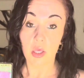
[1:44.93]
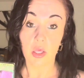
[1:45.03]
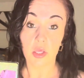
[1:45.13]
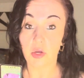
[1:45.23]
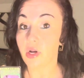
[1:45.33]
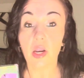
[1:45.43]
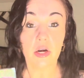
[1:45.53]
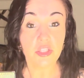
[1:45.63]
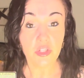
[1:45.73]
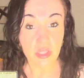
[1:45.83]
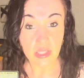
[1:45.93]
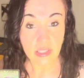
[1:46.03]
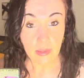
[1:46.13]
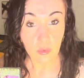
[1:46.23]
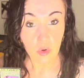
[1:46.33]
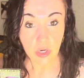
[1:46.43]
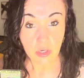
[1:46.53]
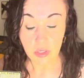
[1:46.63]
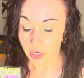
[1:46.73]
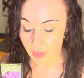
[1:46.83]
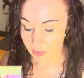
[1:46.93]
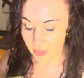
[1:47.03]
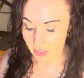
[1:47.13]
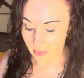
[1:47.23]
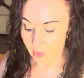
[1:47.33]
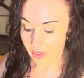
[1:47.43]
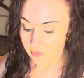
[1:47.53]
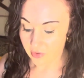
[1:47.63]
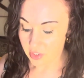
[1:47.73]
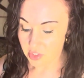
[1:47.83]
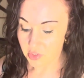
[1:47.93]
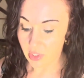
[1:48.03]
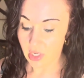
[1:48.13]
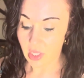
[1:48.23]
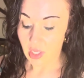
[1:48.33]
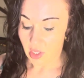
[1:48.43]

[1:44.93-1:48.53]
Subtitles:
You're not nurturing this anymore. You're not putting any more effort into it.